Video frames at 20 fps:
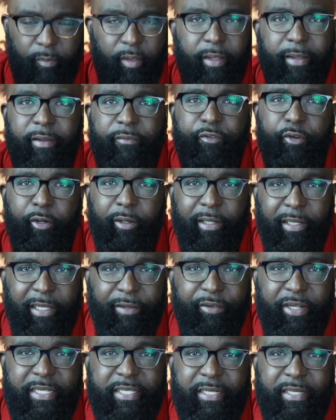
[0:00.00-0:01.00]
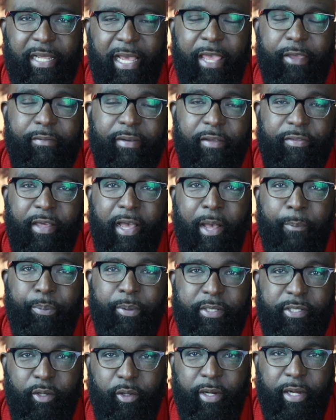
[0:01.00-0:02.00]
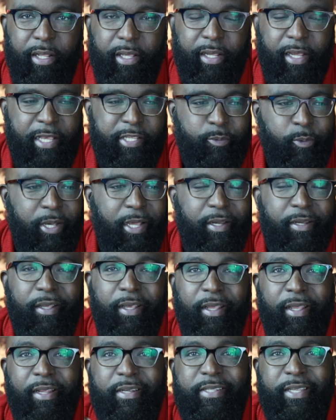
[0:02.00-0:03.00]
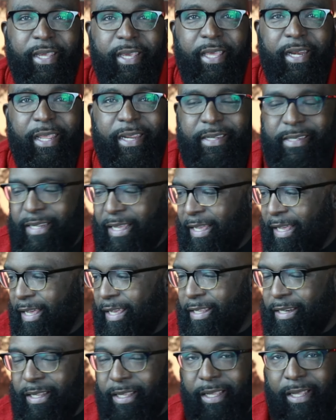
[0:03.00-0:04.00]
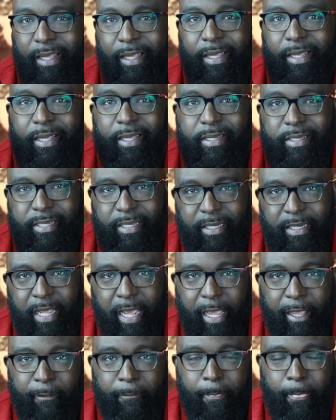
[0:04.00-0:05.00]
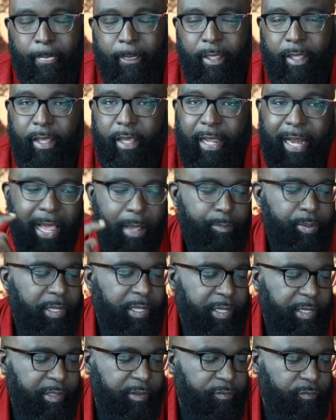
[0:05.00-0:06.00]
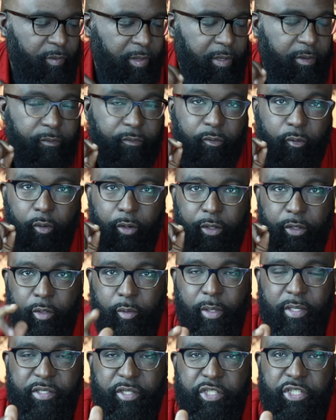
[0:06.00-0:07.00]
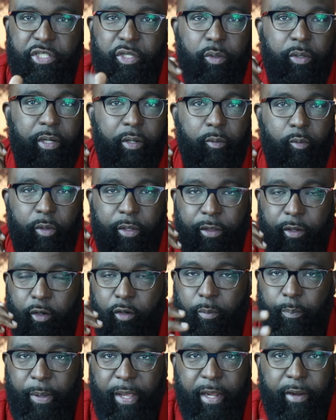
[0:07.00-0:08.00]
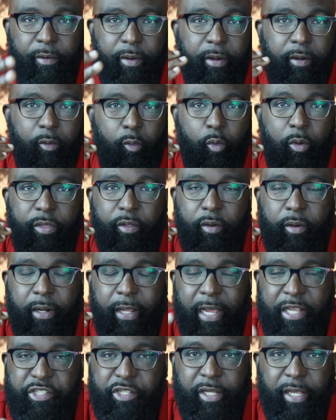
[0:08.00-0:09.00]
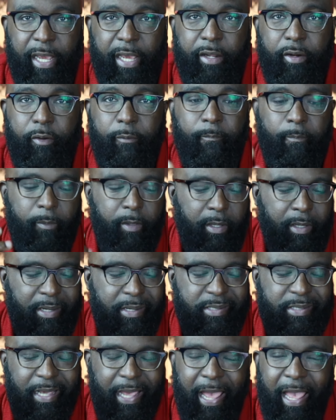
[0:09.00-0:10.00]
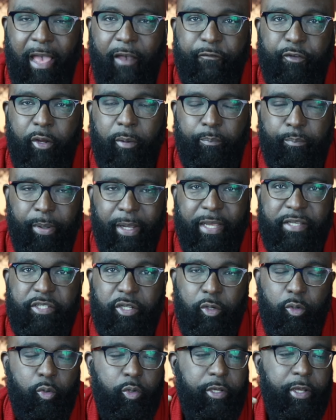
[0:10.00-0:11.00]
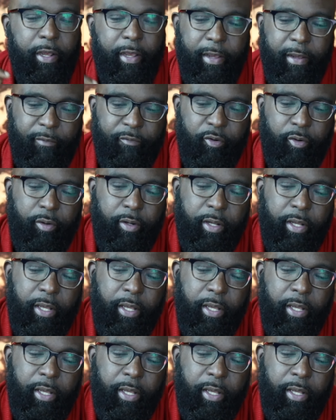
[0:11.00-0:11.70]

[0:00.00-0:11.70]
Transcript: if you're living today, you have the opportunity, guess what? To get it done today. And I believe for you as a student, whether you're a parent, whether an educator, to have your best school year ever,